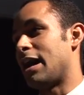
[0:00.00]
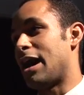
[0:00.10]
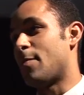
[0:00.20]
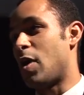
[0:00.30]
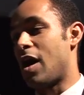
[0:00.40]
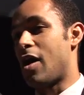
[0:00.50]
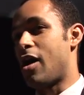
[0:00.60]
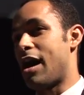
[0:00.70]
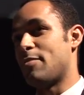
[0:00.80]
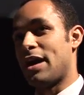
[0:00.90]

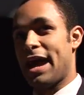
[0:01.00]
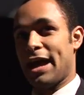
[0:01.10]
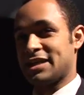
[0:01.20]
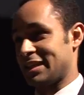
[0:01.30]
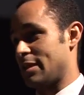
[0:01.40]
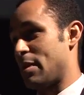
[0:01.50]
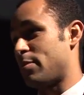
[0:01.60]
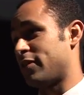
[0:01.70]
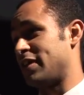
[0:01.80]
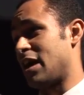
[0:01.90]
I'm actually a
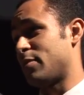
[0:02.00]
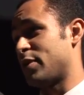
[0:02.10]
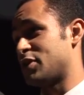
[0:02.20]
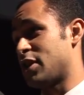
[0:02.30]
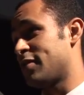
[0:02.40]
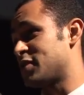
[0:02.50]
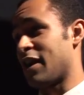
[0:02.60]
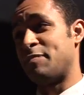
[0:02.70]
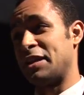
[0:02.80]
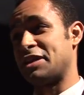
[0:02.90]
member of the Army Reserve, so
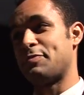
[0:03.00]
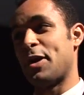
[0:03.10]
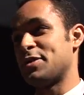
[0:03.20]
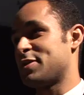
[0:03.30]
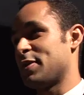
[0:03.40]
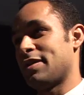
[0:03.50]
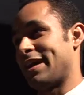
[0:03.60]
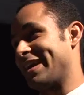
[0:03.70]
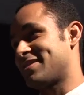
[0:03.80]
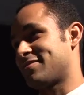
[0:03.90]
I've been exposed to,
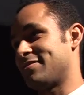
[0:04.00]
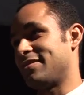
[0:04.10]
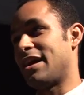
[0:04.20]
I guess,